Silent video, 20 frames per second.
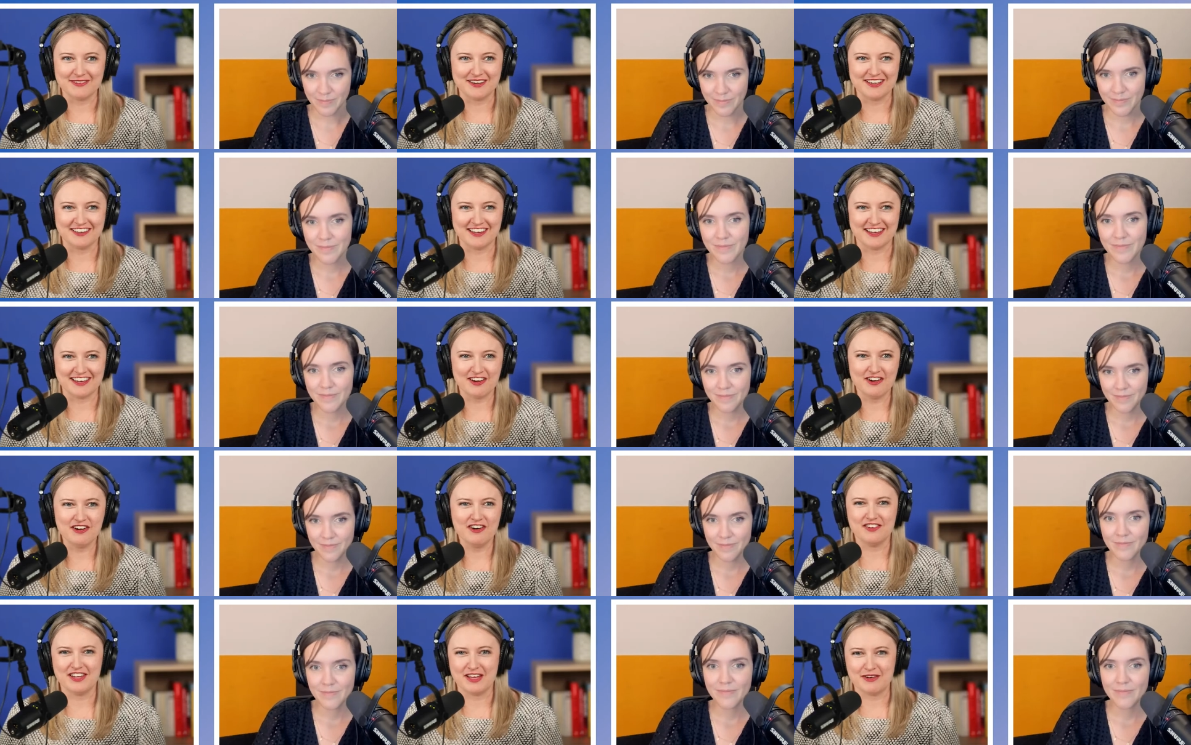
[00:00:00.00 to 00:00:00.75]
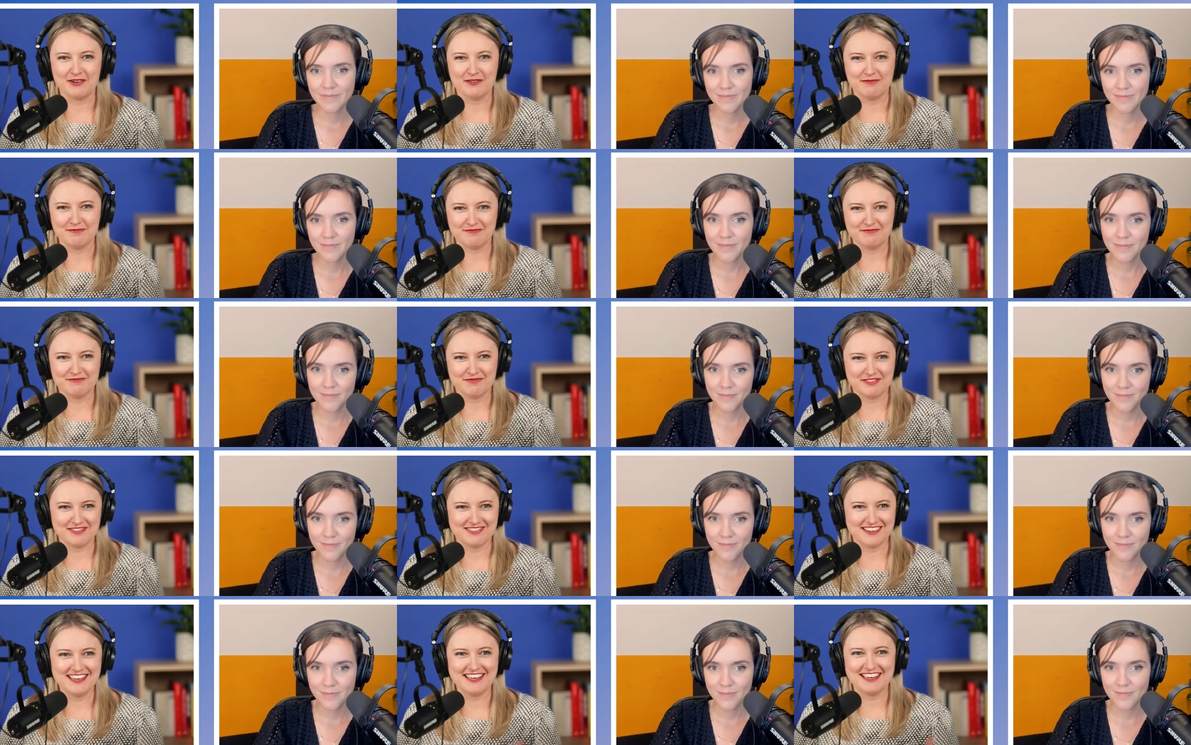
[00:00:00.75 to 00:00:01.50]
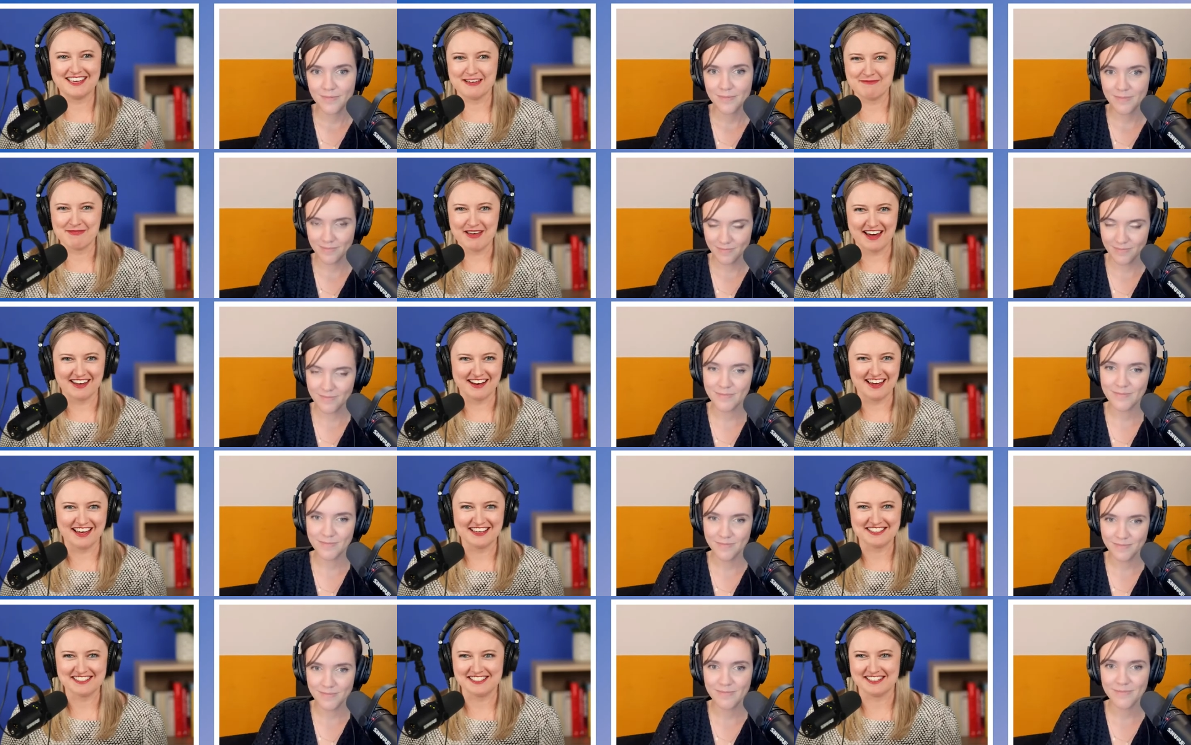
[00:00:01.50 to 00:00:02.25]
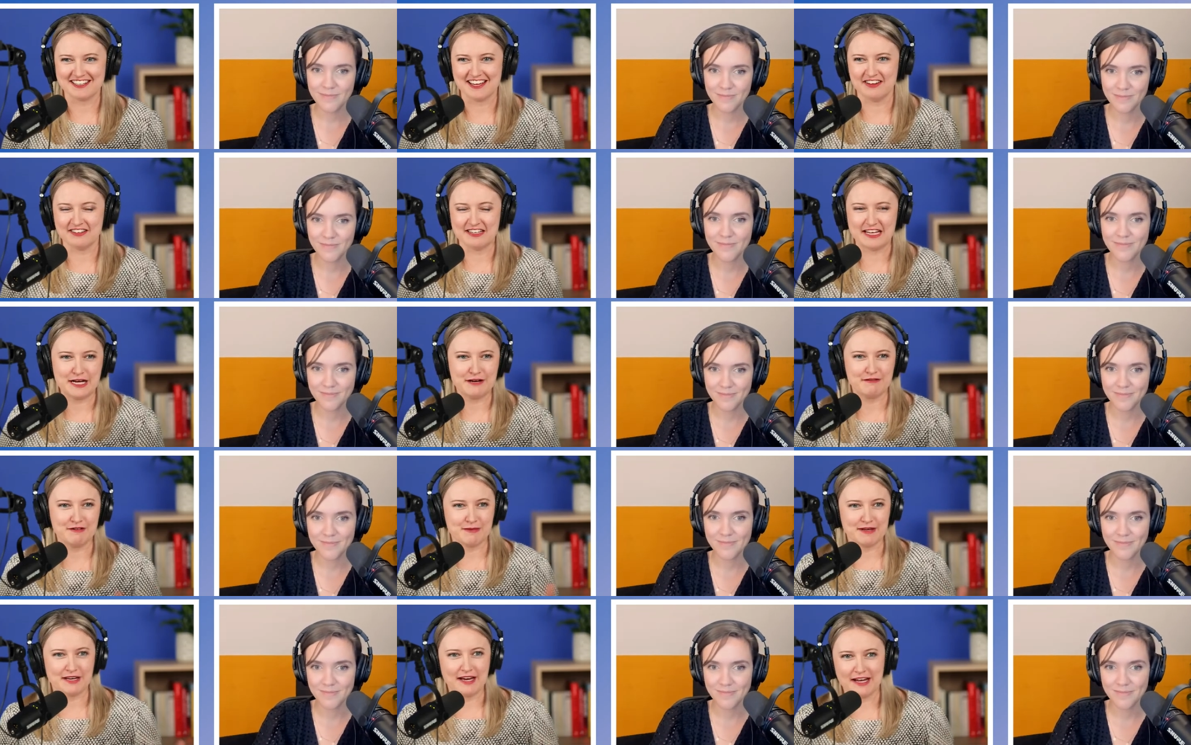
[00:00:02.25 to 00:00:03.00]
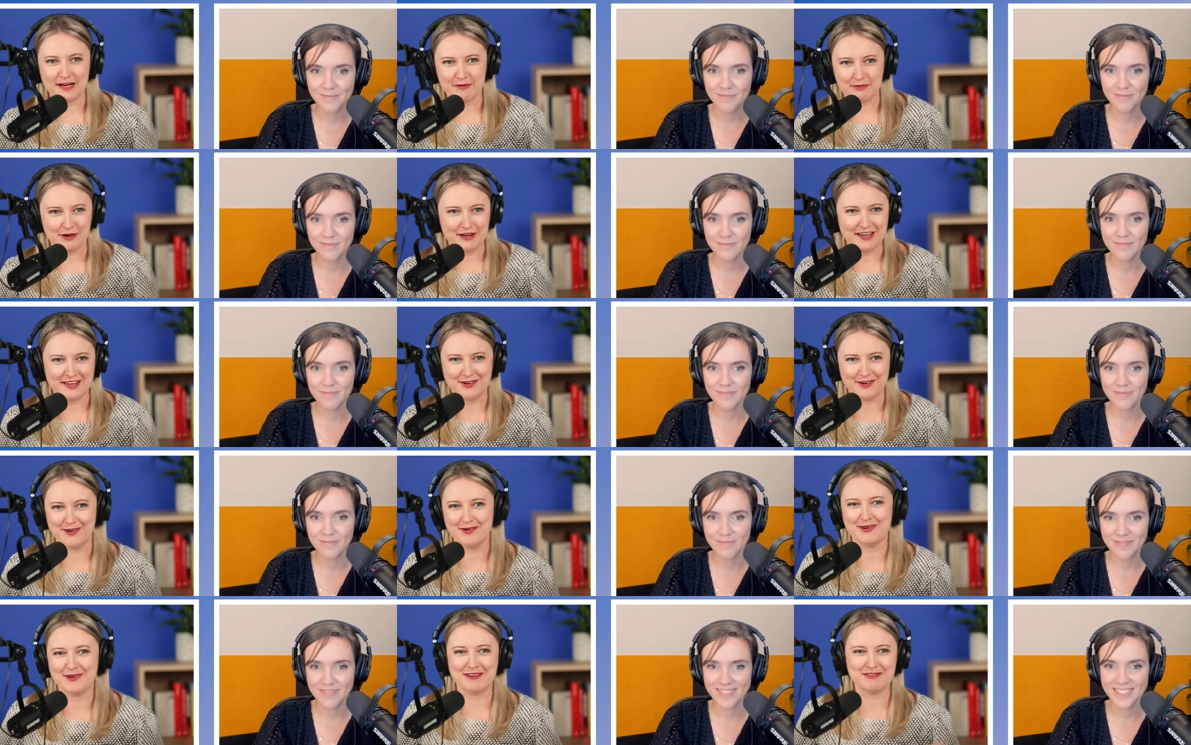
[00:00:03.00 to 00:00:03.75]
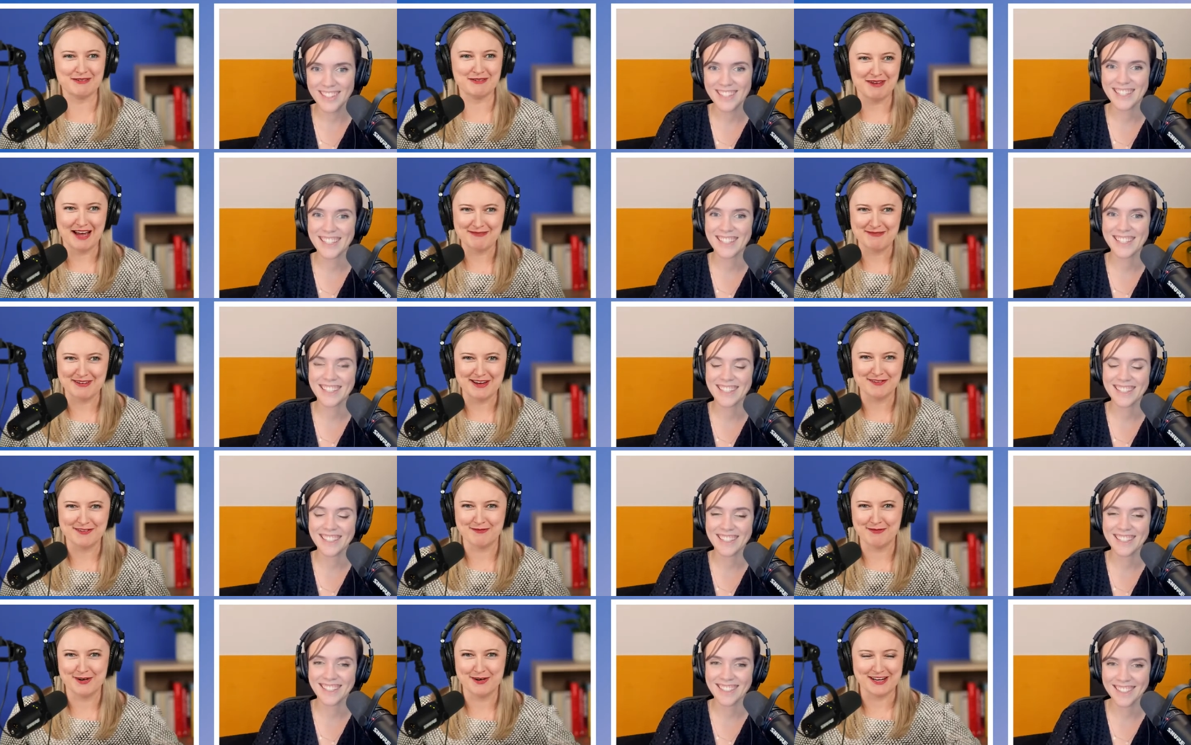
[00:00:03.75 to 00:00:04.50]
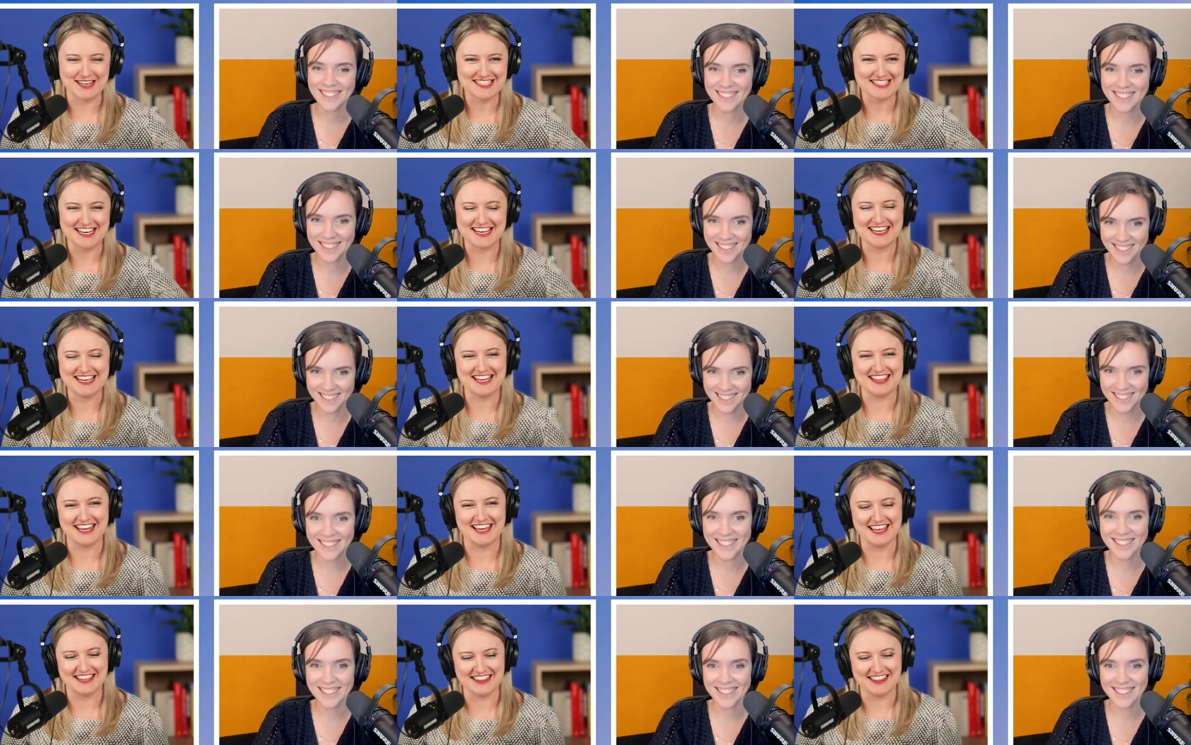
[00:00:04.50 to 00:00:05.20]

Speaker 1: Where like, oh, they were thinking about us and our need for banana bread or whatever it might be for morning tea and